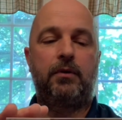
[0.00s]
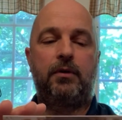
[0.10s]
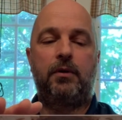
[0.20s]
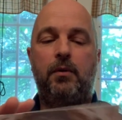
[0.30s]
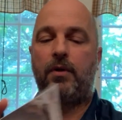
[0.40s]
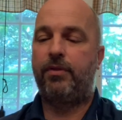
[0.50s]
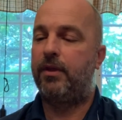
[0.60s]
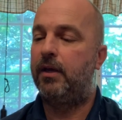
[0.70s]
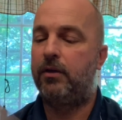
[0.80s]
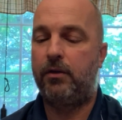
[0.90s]
So
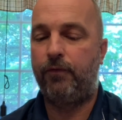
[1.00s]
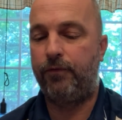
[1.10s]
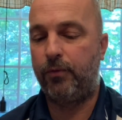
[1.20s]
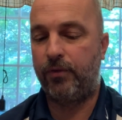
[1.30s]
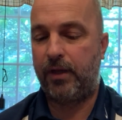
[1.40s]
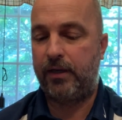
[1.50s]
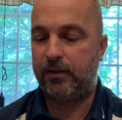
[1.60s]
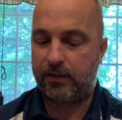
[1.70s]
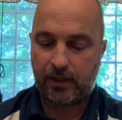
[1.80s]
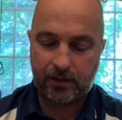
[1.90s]
thank you for that,
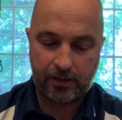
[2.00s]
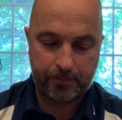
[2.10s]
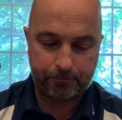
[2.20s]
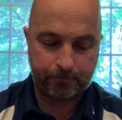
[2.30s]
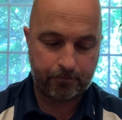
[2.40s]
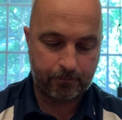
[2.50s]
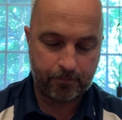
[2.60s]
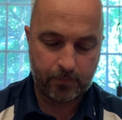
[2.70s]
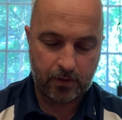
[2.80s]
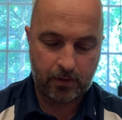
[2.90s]
Natalia.
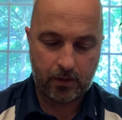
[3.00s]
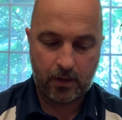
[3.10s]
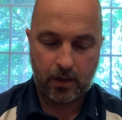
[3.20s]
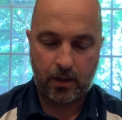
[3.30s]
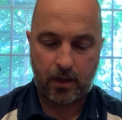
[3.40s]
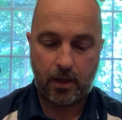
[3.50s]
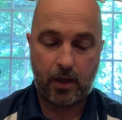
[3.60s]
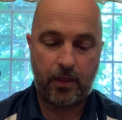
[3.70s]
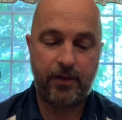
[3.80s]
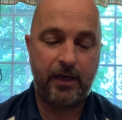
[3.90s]
Uh,
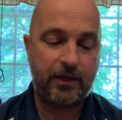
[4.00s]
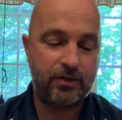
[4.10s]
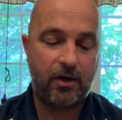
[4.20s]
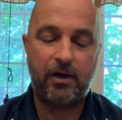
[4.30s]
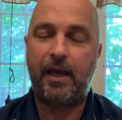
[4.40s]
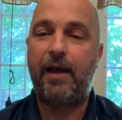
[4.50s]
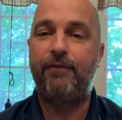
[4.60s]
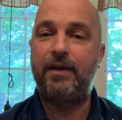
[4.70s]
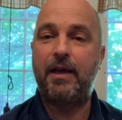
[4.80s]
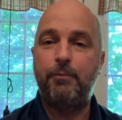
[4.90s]
the next card I
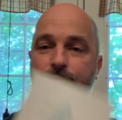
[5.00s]
have comes